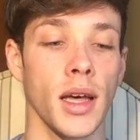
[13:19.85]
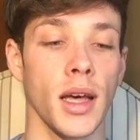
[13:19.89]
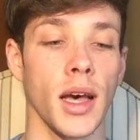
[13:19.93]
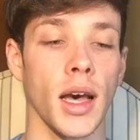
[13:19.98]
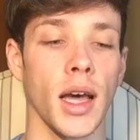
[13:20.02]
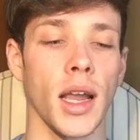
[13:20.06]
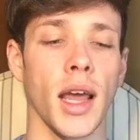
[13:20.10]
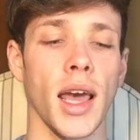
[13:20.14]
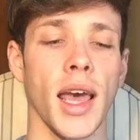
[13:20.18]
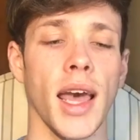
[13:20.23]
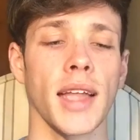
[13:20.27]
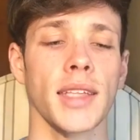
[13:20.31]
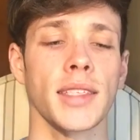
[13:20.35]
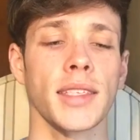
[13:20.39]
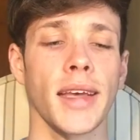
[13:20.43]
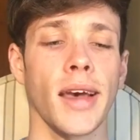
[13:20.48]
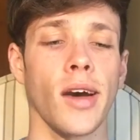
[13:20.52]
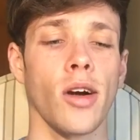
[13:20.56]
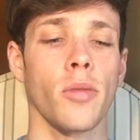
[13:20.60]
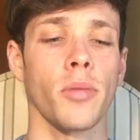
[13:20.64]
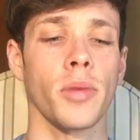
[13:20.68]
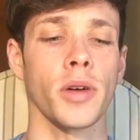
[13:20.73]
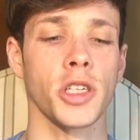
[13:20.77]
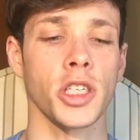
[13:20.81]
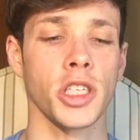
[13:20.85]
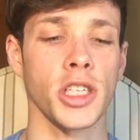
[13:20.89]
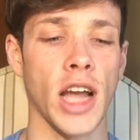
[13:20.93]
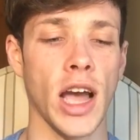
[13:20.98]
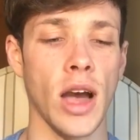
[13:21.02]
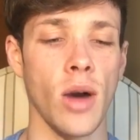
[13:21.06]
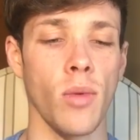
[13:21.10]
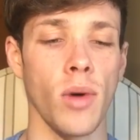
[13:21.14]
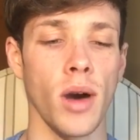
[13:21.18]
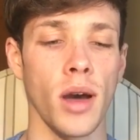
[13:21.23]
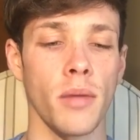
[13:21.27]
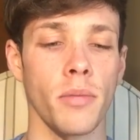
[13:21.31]
and I had to help her
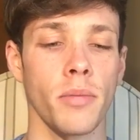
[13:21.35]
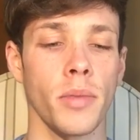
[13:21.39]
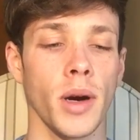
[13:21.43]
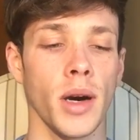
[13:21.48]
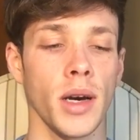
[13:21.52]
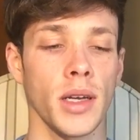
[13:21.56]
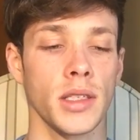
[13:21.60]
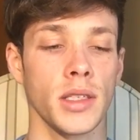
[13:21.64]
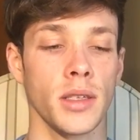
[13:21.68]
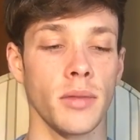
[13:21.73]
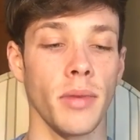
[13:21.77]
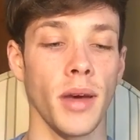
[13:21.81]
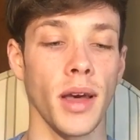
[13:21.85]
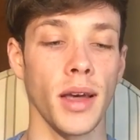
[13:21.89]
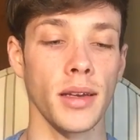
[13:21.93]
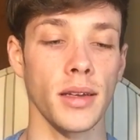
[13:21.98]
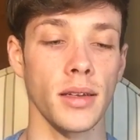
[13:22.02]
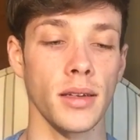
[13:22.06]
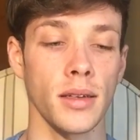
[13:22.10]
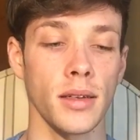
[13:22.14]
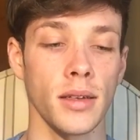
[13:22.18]
shower and put her to bed.